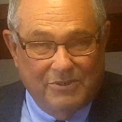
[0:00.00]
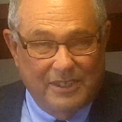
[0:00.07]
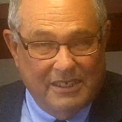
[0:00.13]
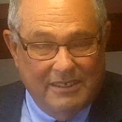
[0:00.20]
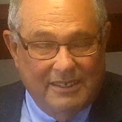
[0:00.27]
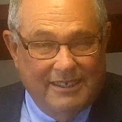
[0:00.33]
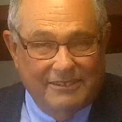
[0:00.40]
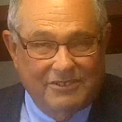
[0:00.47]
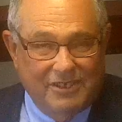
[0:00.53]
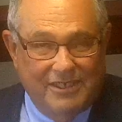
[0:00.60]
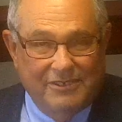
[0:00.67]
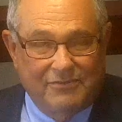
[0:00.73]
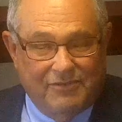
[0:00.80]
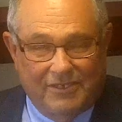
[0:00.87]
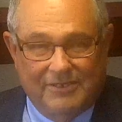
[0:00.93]
We cannot
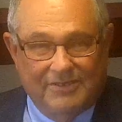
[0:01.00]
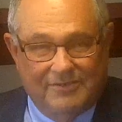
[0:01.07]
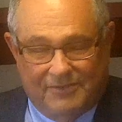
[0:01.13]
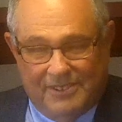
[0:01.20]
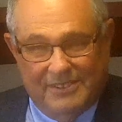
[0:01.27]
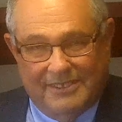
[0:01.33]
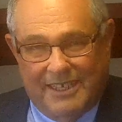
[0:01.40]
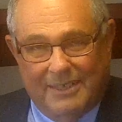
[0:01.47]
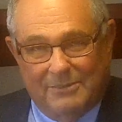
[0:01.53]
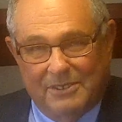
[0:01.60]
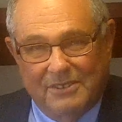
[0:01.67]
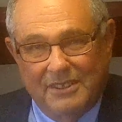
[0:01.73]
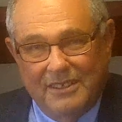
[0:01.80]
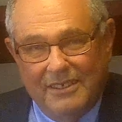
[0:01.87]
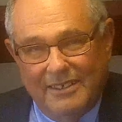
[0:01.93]
change, for
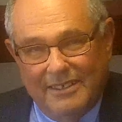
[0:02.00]
example,